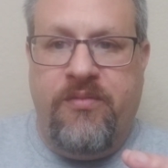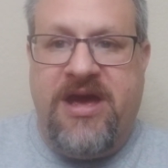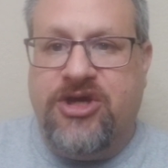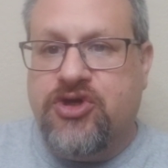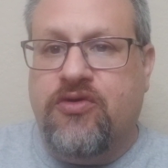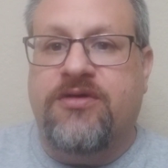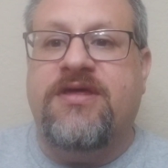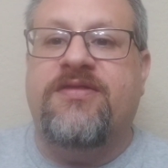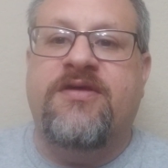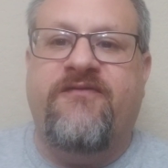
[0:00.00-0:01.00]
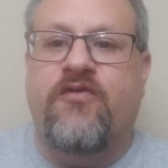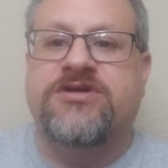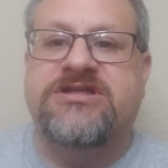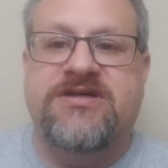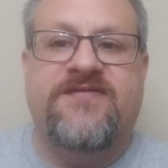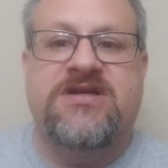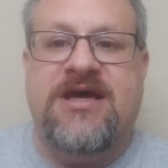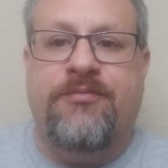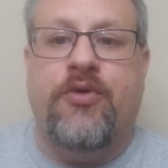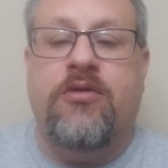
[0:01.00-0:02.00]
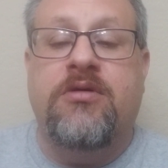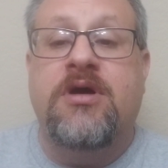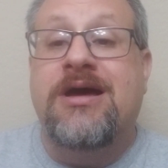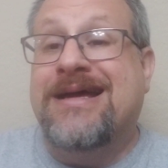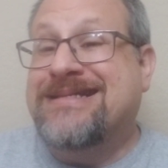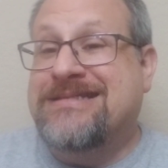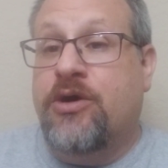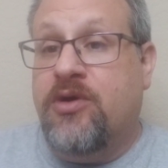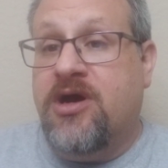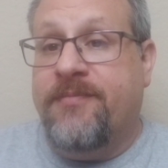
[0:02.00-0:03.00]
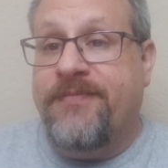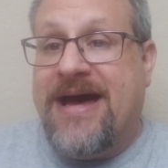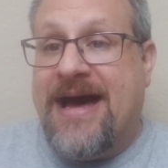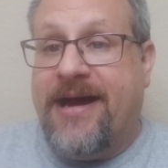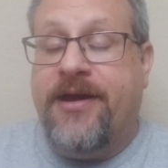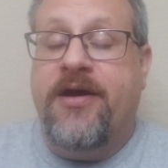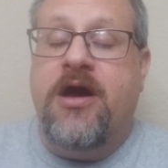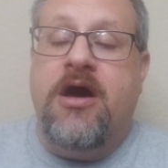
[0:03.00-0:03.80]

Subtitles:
make sure that the forces of the temple don't come back.